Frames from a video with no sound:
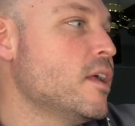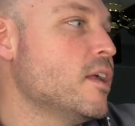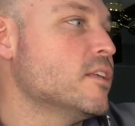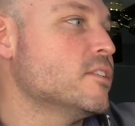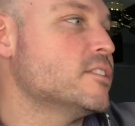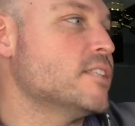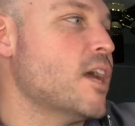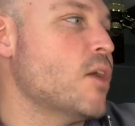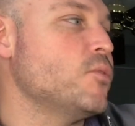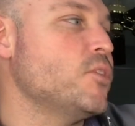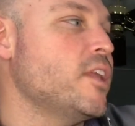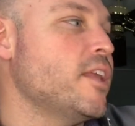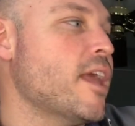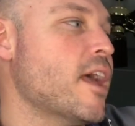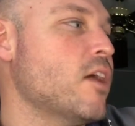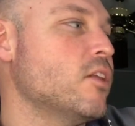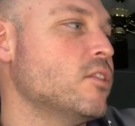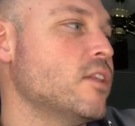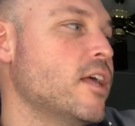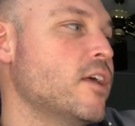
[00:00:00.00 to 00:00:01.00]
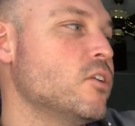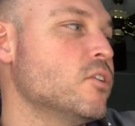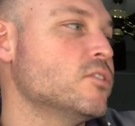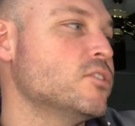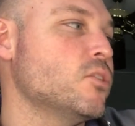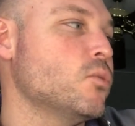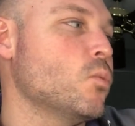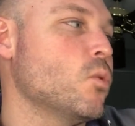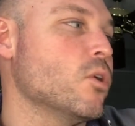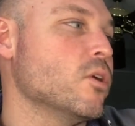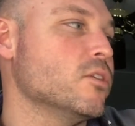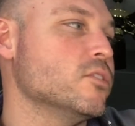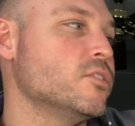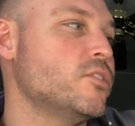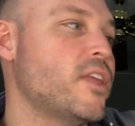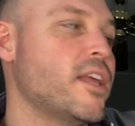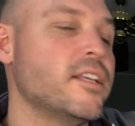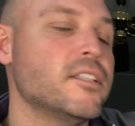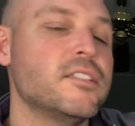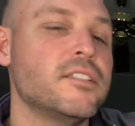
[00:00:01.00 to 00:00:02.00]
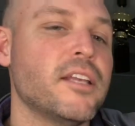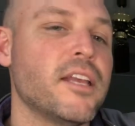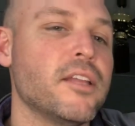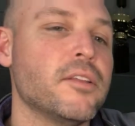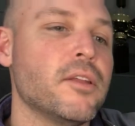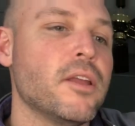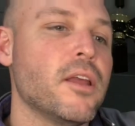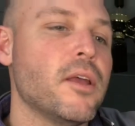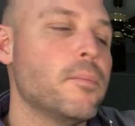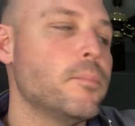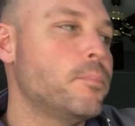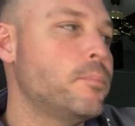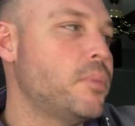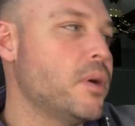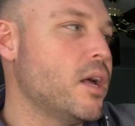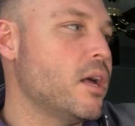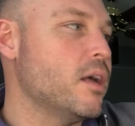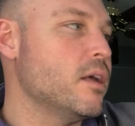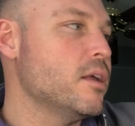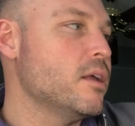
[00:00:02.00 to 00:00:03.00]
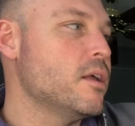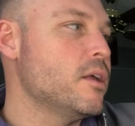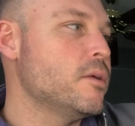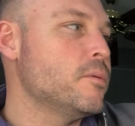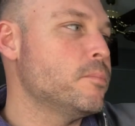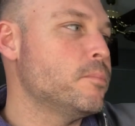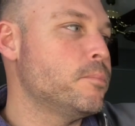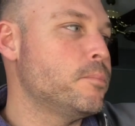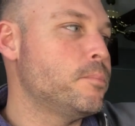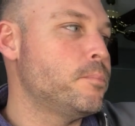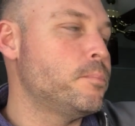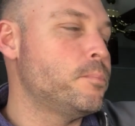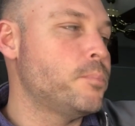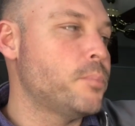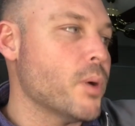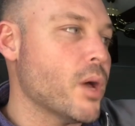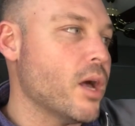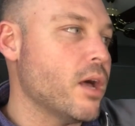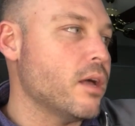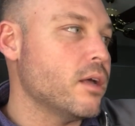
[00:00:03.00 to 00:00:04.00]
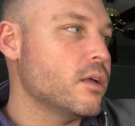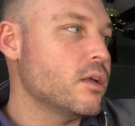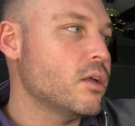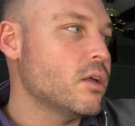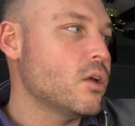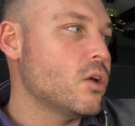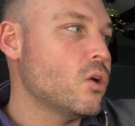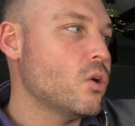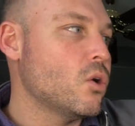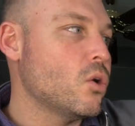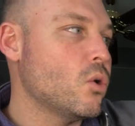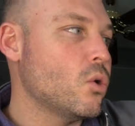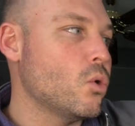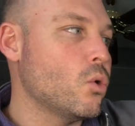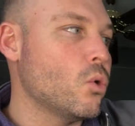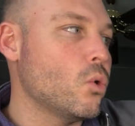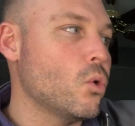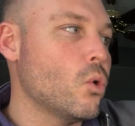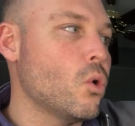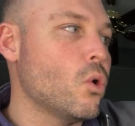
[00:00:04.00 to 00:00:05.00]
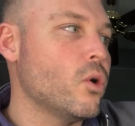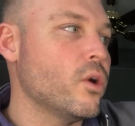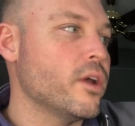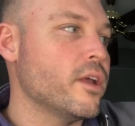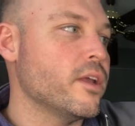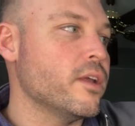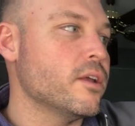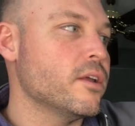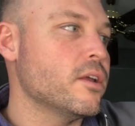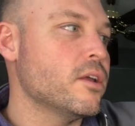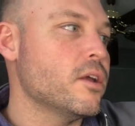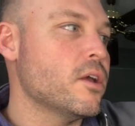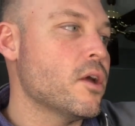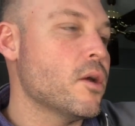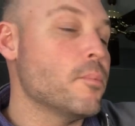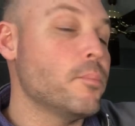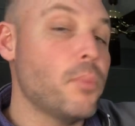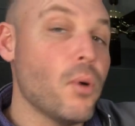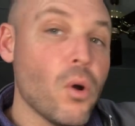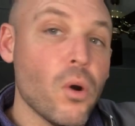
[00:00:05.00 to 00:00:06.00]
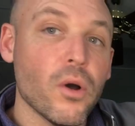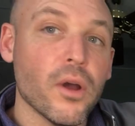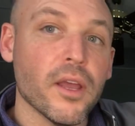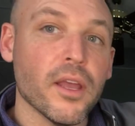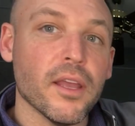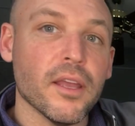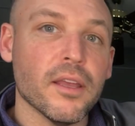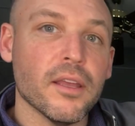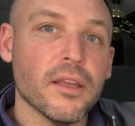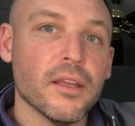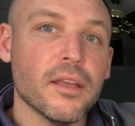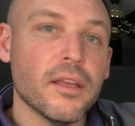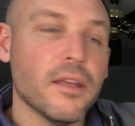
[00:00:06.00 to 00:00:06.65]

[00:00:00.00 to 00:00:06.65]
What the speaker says: Sounding out letters and words, they said, "buh, buh, oi, boy,"